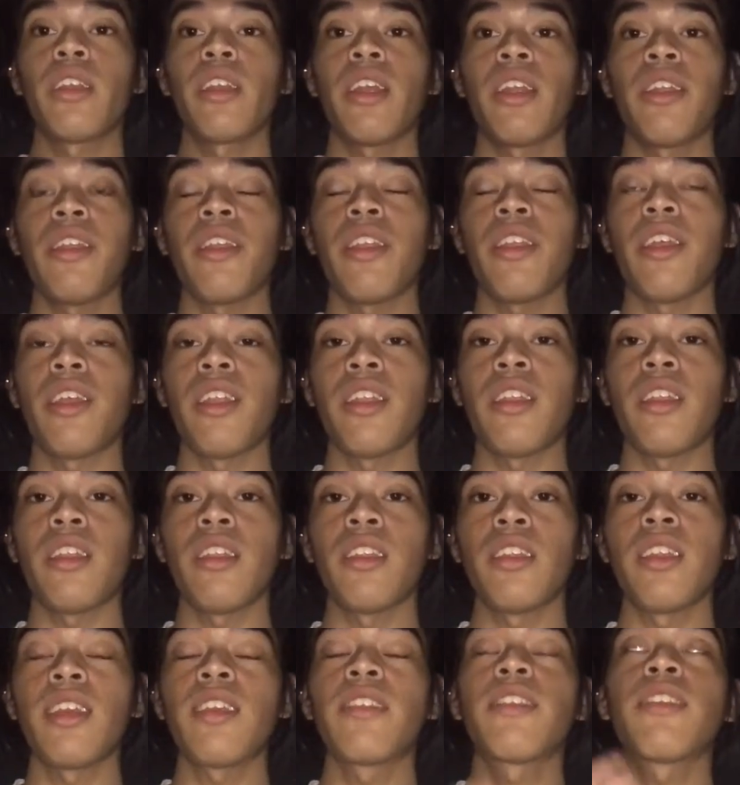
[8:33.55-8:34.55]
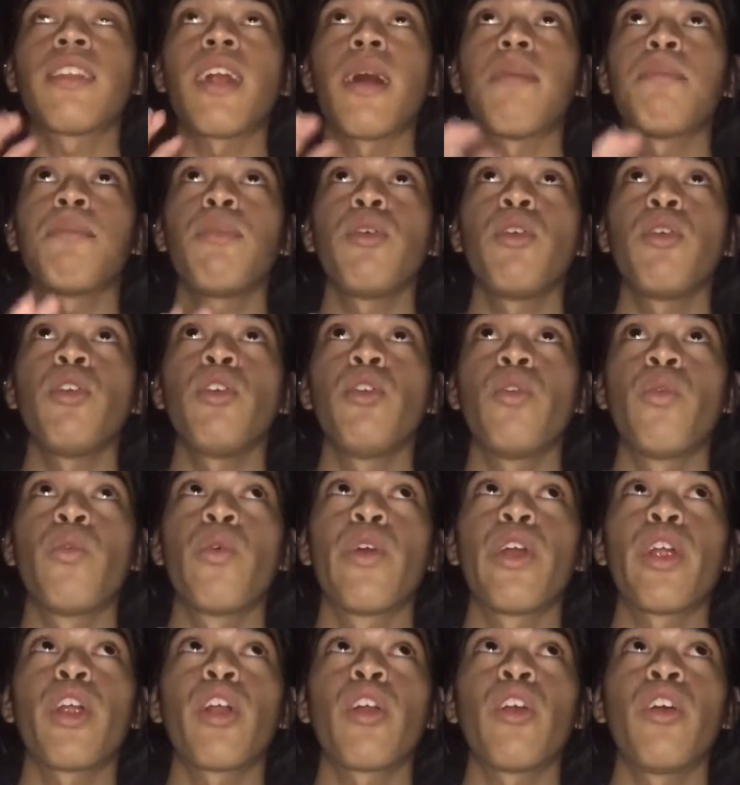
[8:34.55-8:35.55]
And then, nag-stop po yung
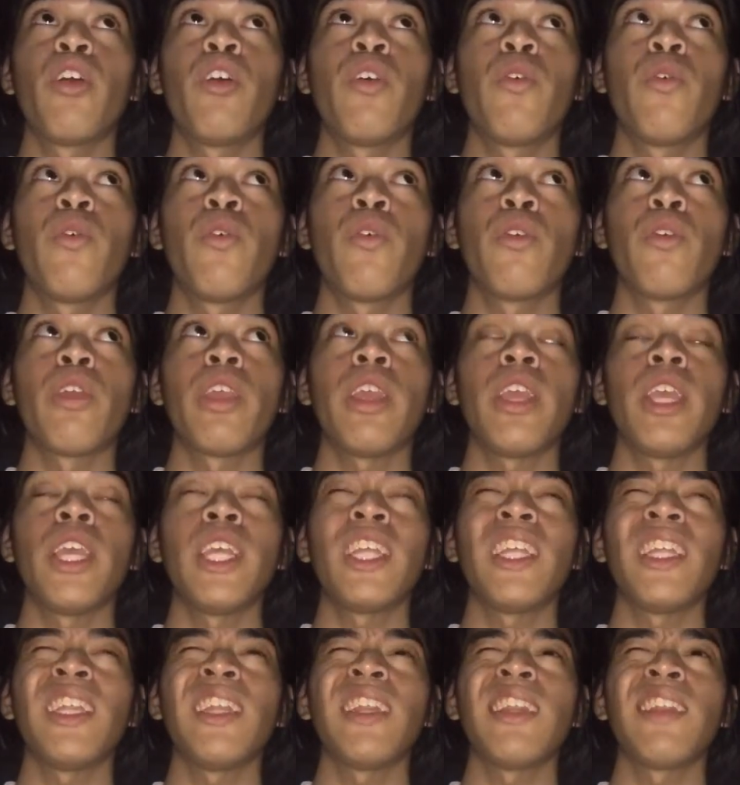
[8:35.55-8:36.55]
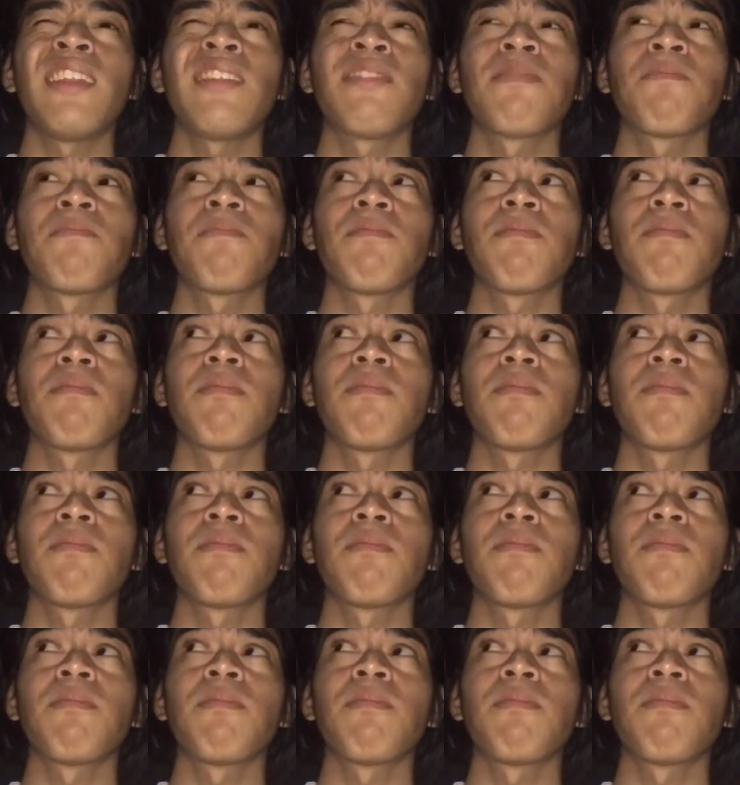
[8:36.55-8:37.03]
work ko in